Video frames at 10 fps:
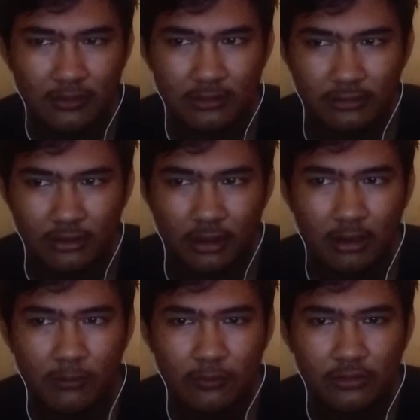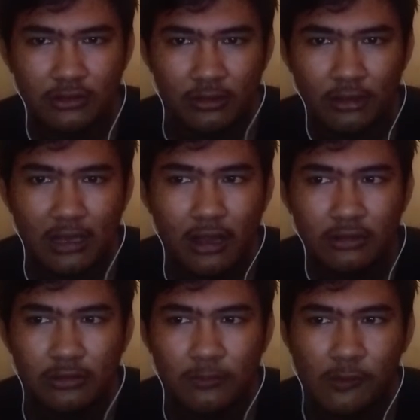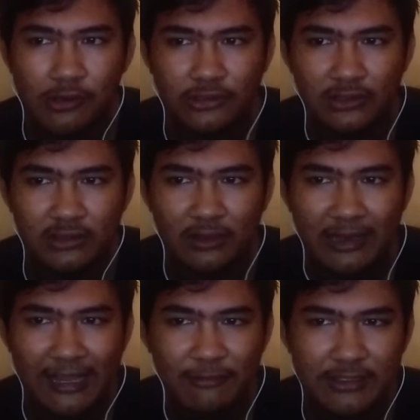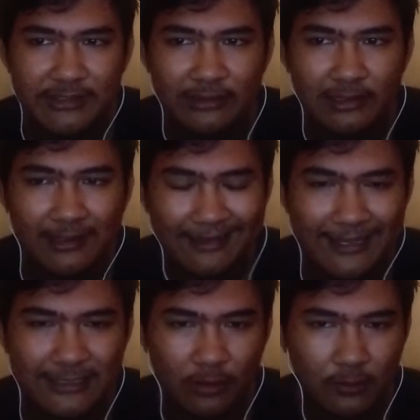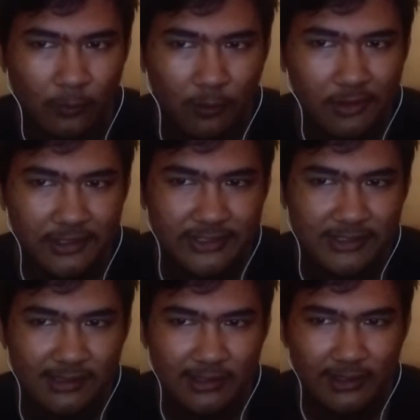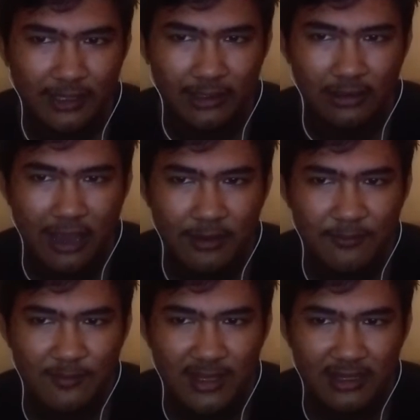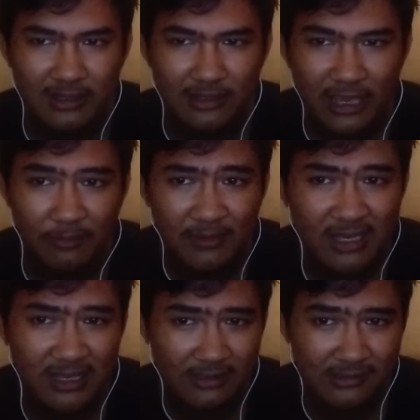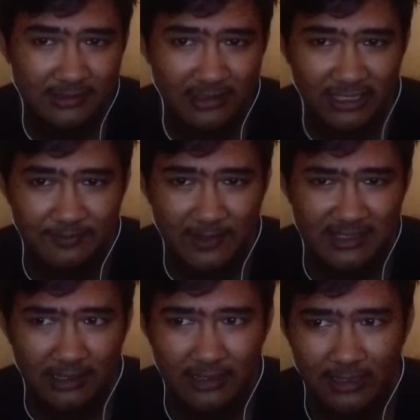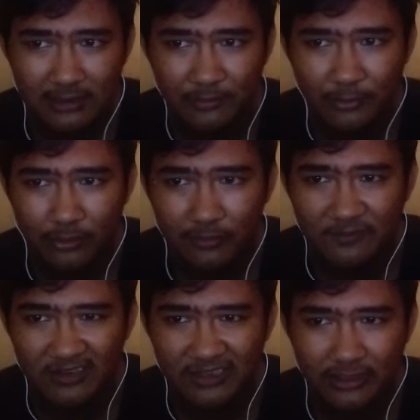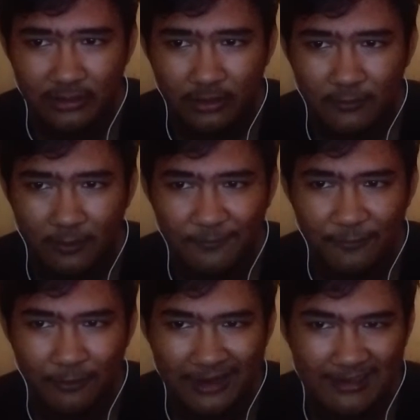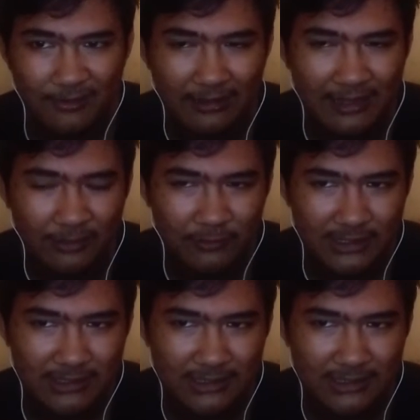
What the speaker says: All the words in the language list are the words and their meanings, especially in the book of learning of foreign language.